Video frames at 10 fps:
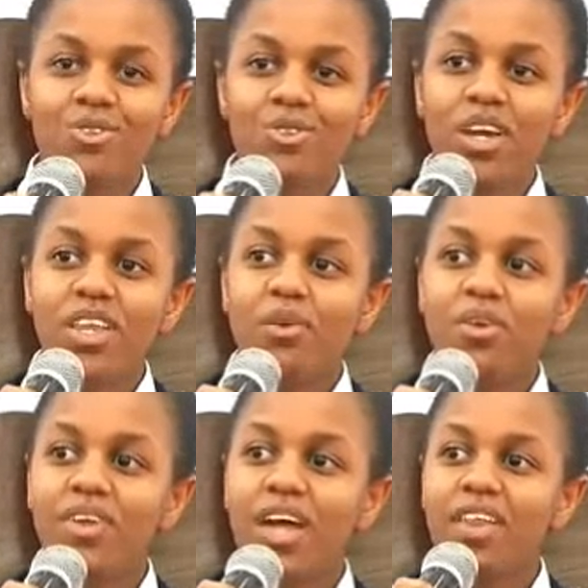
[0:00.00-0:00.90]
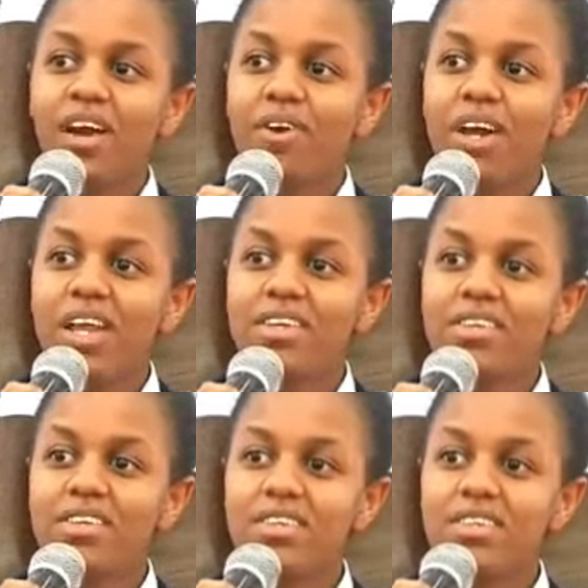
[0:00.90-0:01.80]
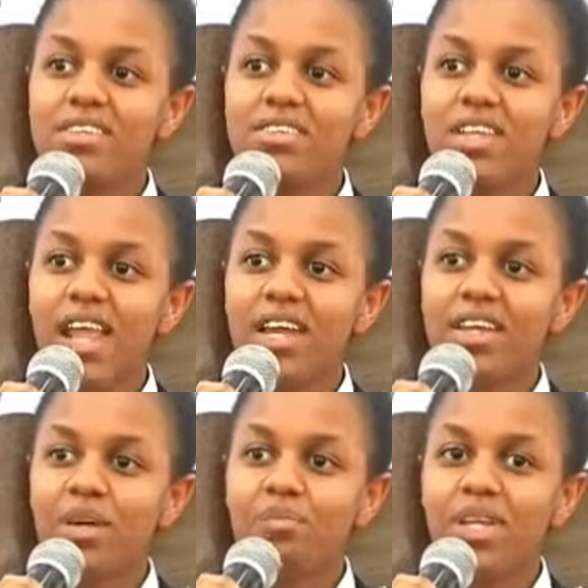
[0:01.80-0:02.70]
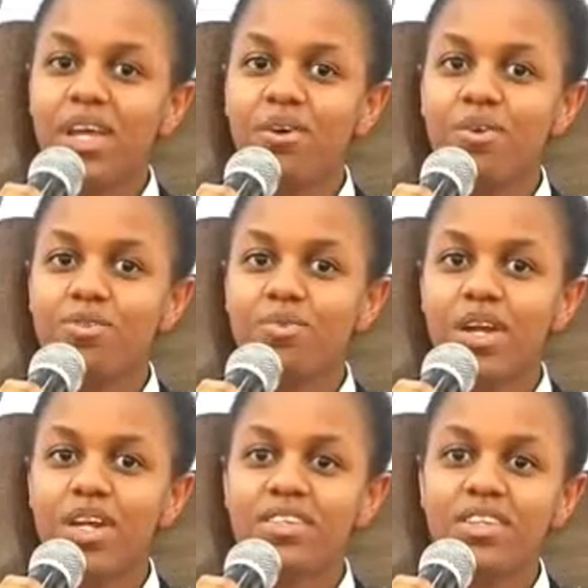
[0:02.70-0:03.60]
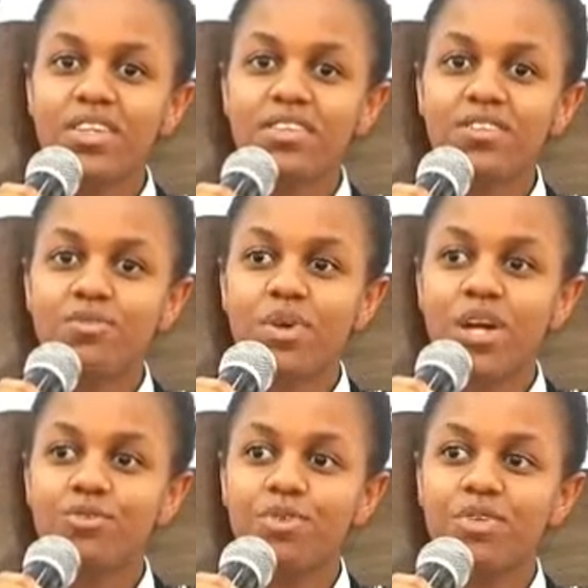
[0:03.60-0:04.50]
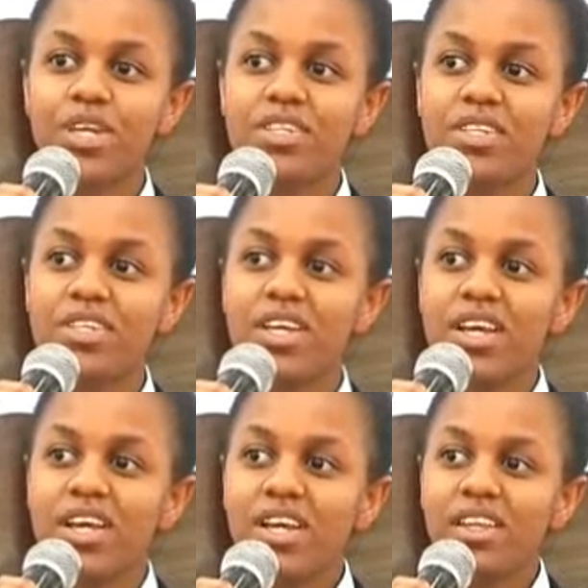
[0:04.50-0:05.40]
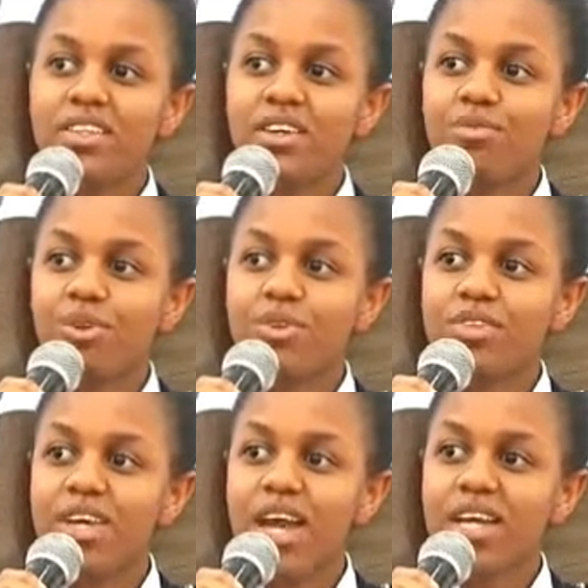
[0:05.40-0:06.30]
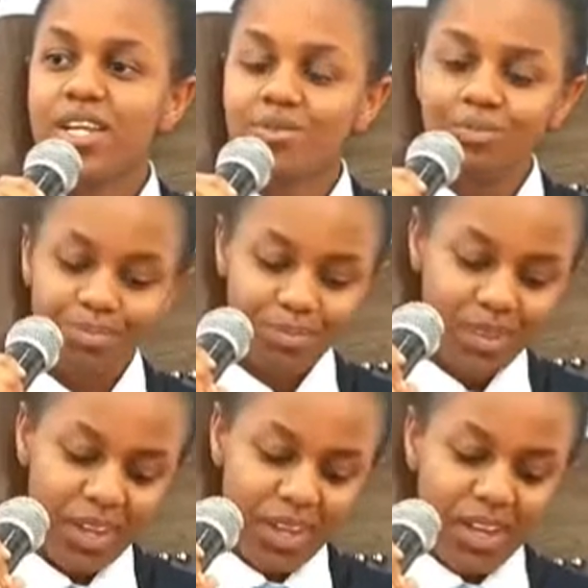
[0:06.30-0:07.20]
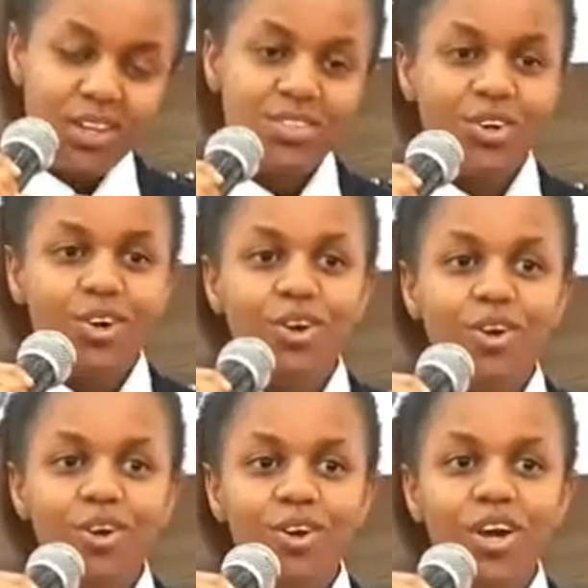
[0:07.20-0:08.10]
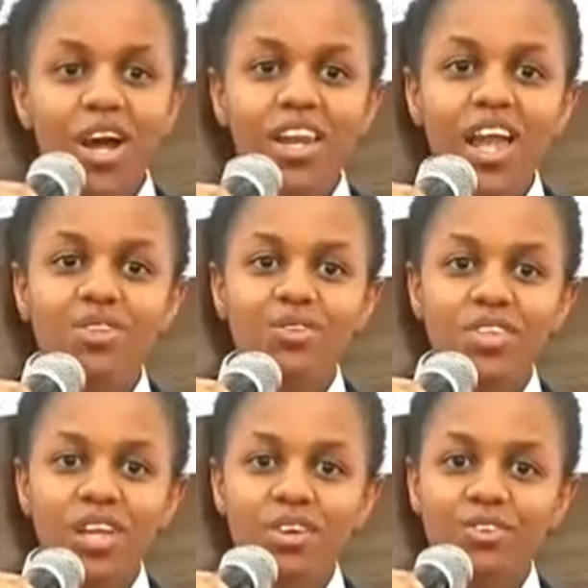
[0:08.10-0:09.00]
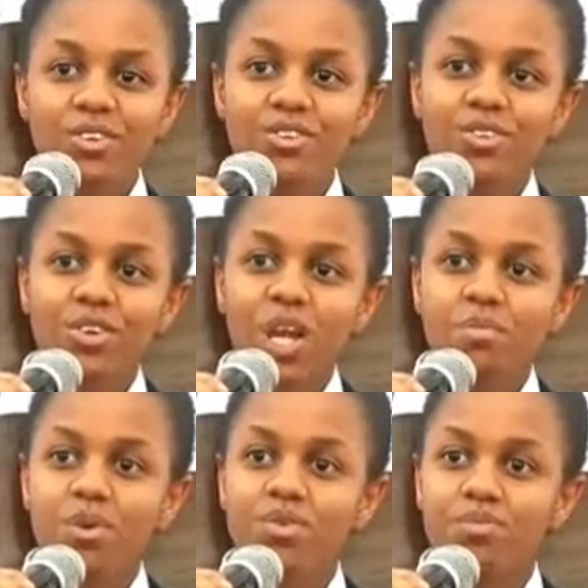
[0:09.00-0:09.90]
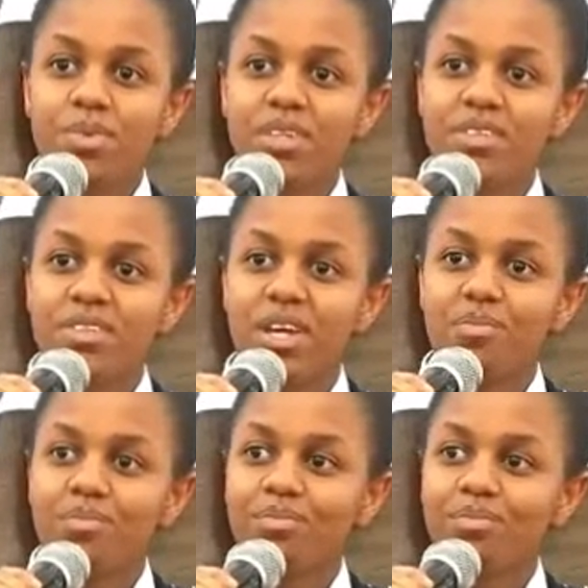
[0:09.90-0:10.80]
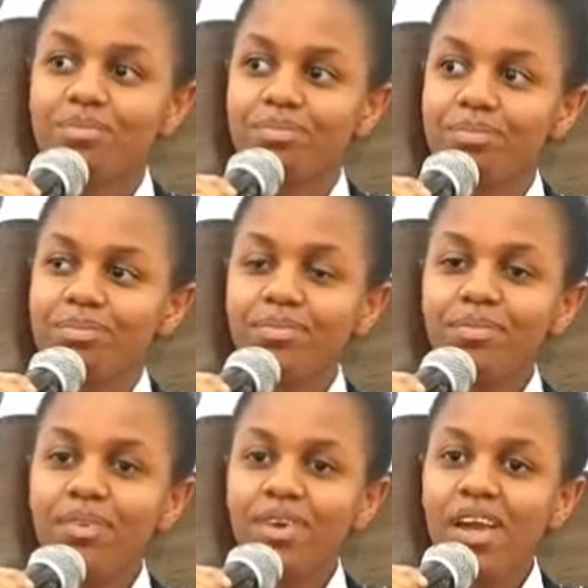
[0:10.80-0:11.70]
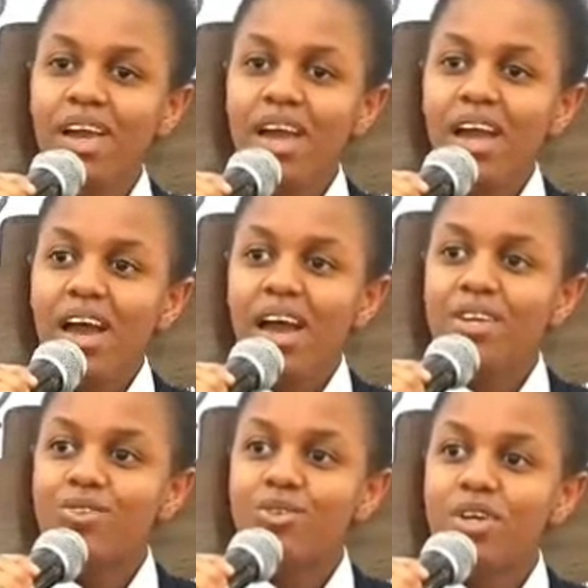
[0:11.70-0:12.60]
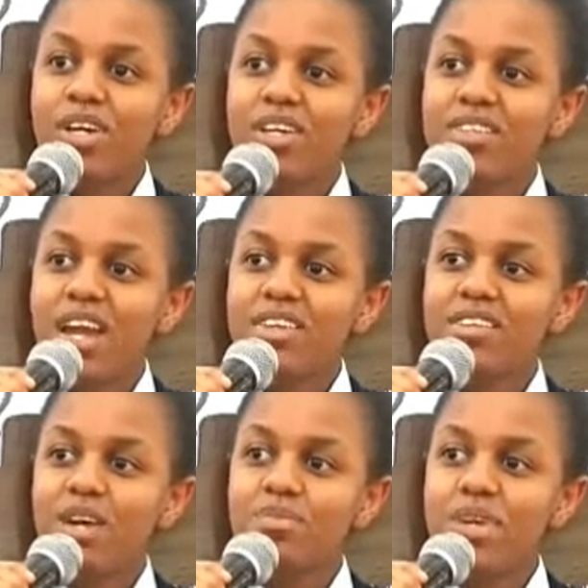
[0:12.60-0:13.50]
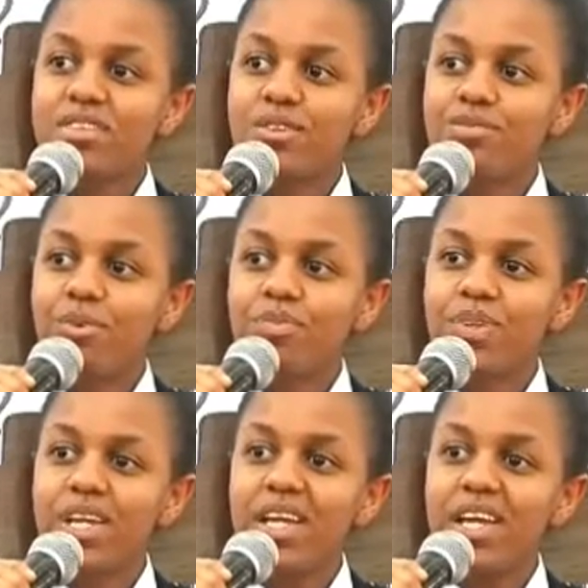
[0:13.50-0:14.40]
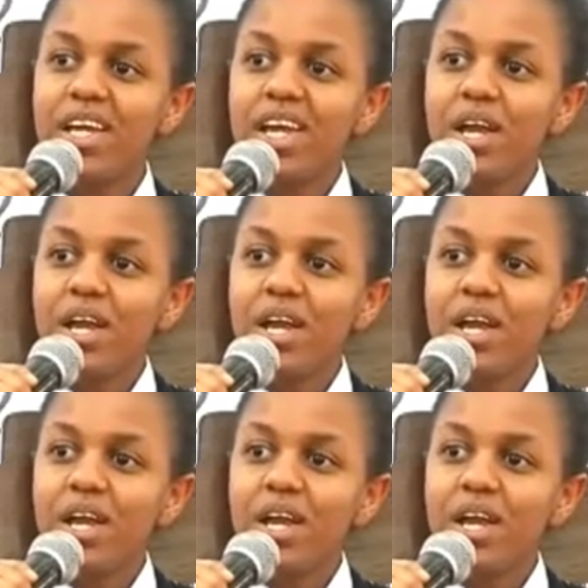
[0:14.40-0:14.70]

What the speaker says: together with other organizations like Samanyangu Inspiration and Changemakers Foundation that I volunteer in. So I'd like to tell you a short story about me in STEM. I took science subjects in Form 3,